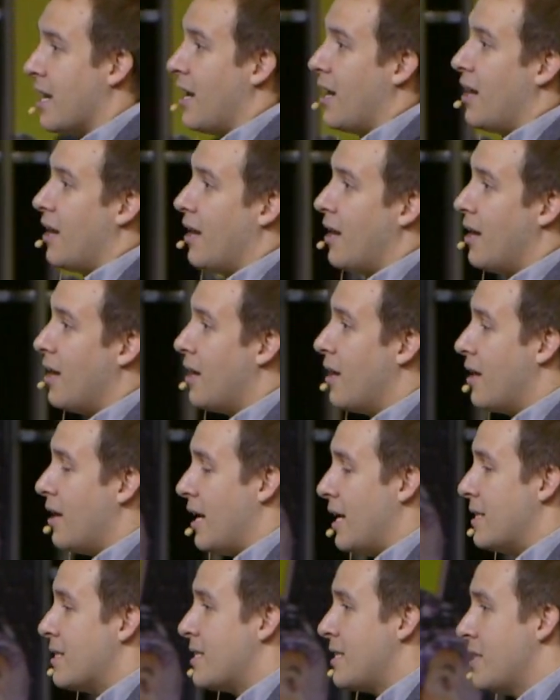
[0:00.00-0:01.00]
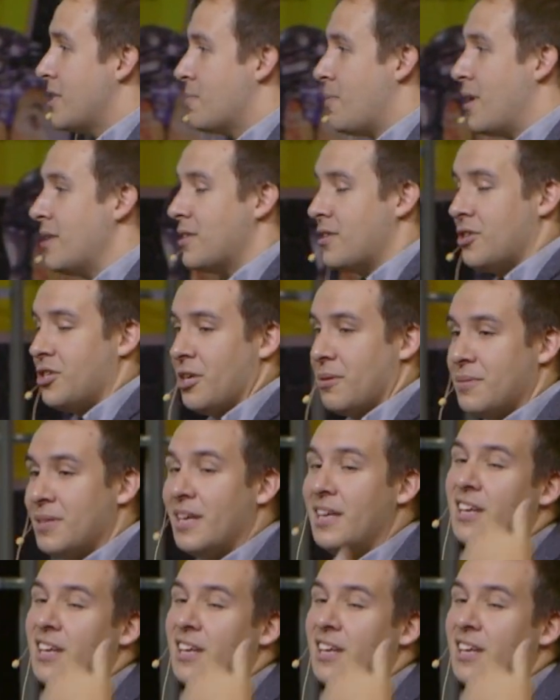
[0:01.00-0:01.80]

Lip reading: sponsorships.